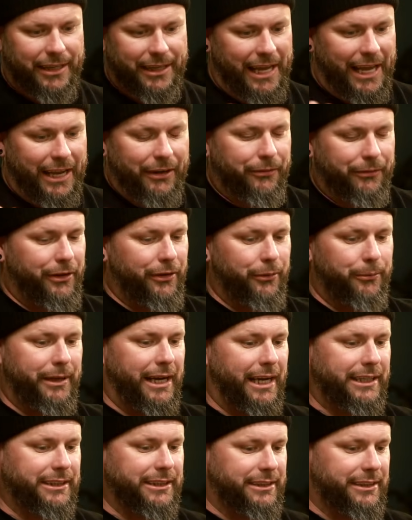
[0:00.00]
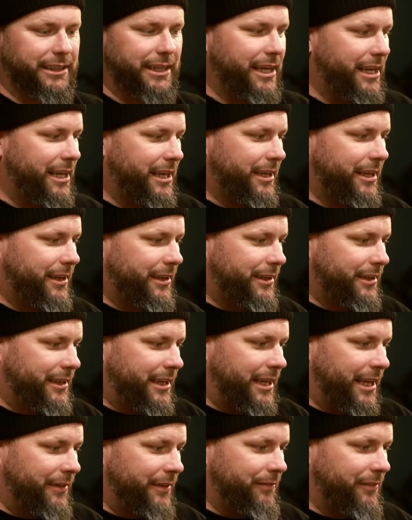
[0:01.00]
don't know, man.
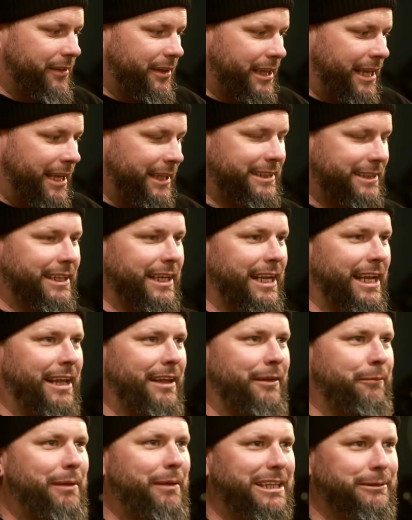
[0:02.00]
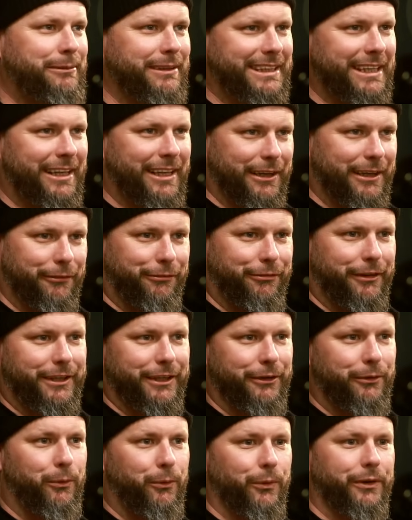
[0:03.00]
It makes me sound like a fucking
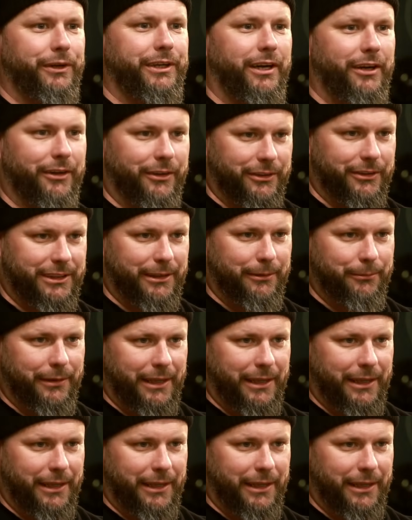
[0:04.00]
horn dog or something.